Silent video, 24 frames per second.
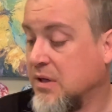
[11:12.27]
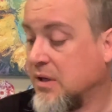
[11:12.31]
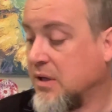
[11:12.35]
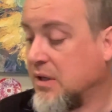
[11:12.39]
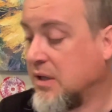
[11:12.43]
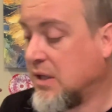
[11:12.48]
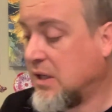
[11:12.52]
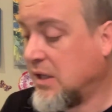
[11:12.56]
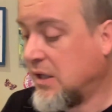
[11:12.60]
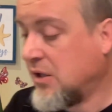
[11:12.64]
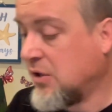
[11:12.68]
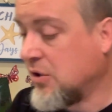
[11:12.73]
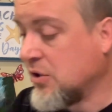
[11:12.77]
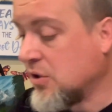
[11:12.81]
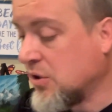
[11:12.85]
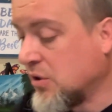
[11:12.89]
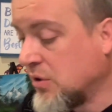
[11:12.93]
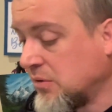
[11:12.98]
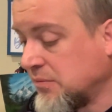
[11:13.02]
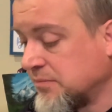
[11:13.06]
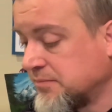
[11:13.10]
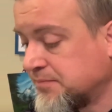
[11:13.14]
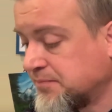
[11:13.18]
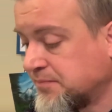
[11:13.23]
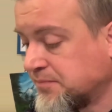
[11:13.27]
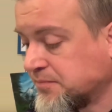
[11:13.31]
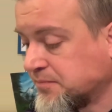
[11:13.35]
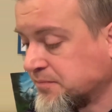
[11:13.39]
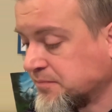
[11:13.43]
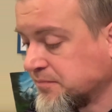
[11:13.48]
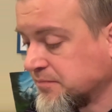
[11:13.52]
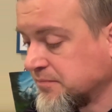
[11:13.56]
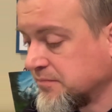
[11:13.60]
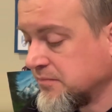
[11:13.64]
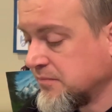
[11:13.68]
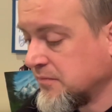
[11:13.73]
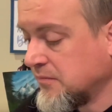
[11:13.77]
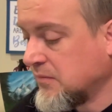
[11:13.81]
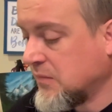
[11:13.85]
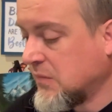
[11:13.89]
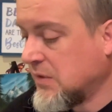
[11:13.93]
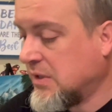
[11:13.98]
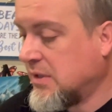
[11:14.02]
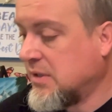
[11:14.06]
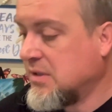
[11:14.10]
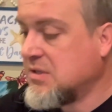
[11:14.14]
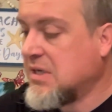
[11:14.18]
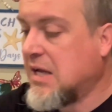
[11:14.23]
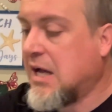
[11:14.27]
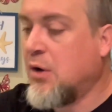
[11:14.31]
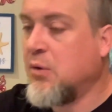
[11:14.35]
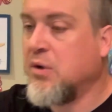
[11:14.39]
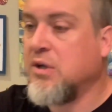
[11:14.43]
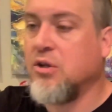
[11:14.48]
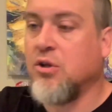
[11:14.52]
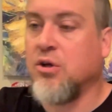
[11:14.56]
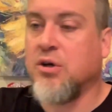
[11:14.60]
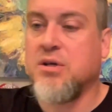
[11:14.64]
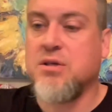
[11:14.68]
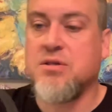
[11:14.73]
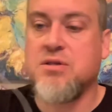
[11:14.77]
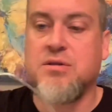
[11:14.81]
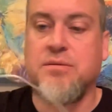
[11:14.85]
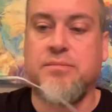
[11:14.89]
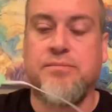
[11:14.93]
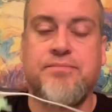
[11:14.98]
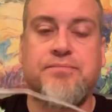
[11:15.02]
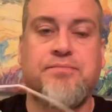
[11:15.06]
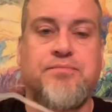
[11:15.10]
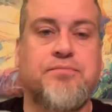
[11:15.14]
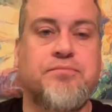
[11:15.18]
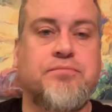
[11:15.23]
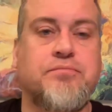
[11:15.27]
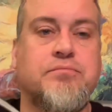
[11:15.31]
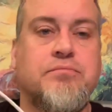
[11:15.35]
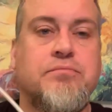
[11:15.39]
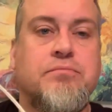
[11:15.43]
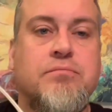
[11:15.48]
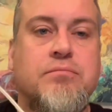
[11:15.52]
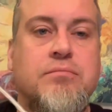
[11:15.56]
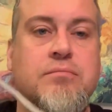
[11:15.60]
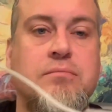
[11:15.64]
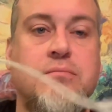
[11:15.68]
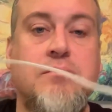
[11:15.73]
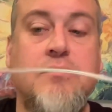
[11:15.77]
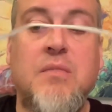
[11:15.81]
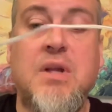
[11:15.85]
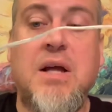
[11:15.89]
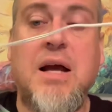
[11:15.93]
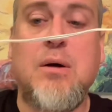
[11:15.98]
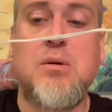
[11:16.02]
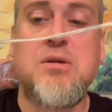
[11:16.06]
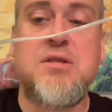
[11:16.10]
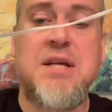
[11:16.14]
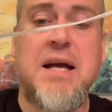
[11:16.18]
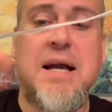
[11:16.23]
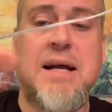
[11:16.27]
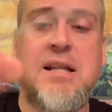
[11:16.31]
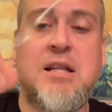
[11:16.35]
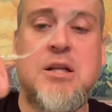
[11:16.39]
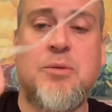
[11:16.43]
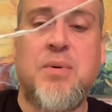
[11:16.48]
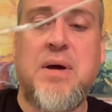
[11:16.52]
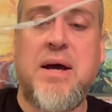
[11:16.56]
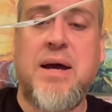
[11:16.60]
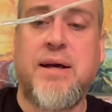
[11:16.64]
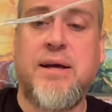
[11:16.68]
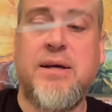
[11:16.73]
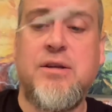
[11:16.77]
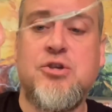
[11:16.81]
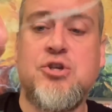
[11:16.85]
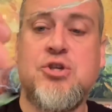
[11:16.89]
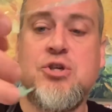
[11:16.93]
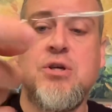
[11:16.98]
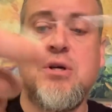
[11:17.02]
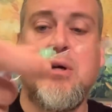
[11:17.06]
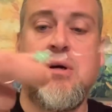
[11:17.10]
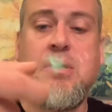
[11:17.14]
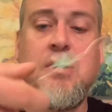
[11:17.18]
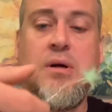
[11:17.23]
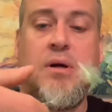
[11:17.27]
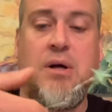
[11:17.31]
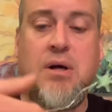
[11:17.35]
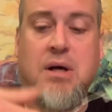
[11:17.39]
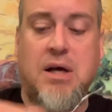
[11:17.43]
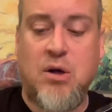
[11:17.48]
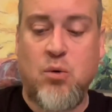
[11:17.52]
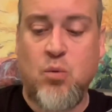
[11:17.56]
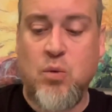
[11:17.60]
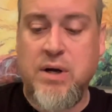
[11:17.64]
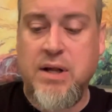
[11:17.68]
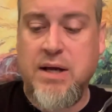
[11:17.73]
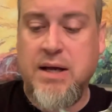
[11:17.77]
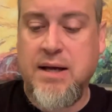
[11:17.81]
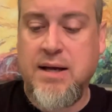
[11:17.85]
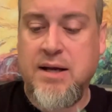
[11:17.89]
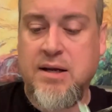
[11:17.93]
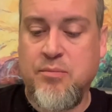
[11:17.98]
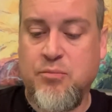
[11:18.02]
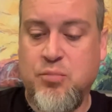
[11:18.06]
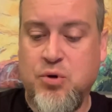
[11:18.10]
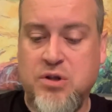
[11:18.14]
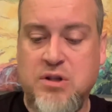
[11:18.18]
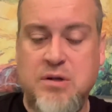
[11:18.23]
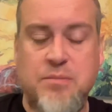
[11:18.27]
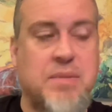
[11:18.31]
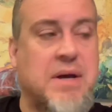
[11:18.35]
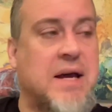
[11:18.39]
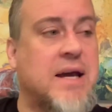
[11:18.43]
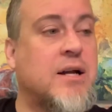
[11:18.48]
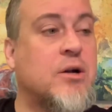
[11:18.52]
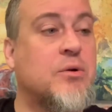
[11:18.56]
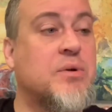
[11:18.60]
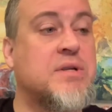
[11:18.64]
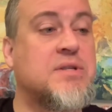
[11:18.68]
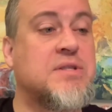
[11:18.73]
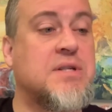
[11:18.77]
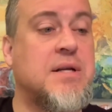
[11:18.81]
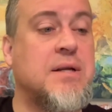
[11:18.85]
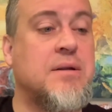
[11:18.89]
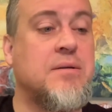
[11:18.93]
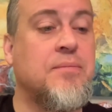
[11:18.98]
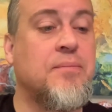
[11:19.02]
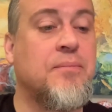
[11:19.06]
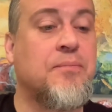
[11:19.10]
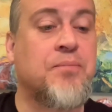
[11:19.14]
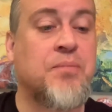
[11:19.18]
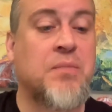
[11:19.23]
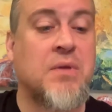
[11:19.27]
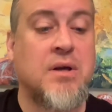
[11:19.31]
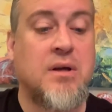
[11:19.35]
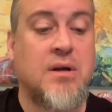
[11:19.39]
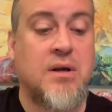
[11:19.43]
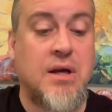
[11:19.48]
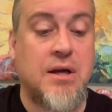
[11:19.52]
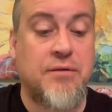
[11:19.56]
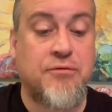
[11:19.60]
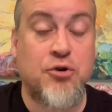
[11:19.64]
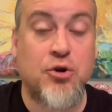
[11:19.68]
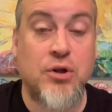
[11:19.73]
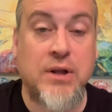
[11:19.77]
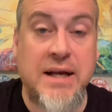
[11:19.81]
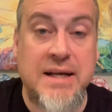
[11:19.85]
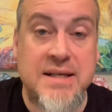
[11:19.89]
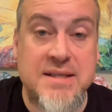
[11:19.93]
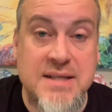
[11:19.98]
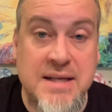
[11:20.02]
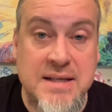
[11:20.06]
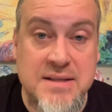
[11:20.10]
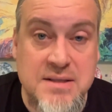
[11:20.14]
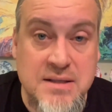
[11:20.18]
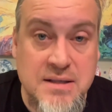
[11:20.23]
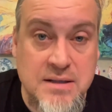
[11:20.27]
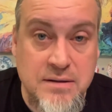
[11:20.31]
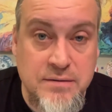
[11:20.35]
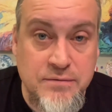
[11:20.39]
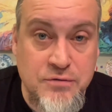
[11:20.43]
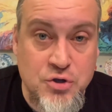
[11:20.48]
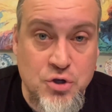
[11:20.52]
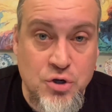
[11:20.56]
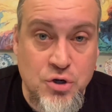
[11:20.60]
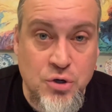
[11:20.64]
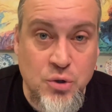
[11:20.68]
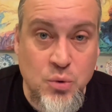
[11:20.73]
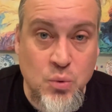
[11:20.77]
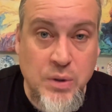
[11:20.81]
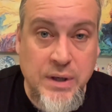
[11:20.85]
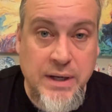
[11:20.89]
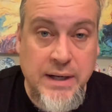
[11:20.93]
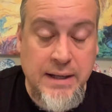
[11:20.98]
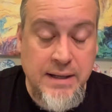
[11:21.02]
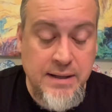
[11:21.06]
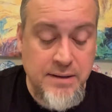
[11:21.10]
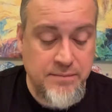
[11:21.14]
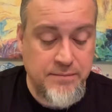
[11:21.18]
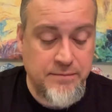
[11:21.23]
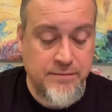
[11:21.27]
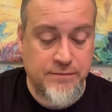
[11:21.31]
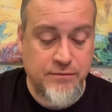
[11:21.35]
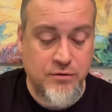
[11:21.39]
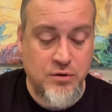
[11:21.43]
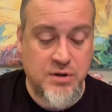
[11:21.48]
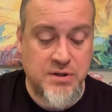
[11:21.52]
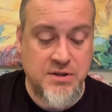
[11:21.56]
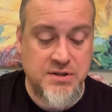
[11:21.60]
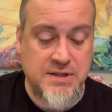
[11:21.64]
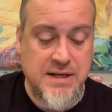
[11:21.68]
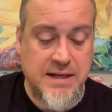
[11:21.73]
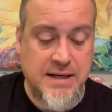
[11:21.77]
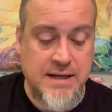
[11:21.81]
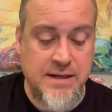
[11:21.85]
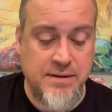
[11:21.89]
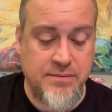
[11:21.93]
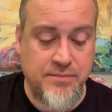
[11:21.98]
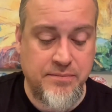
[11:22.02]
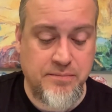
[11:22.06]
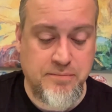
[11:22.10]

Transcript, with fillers: Here is how it looks outside of the package. I went ahead and put the batteries in. If you're light sensitive, turn away for a second.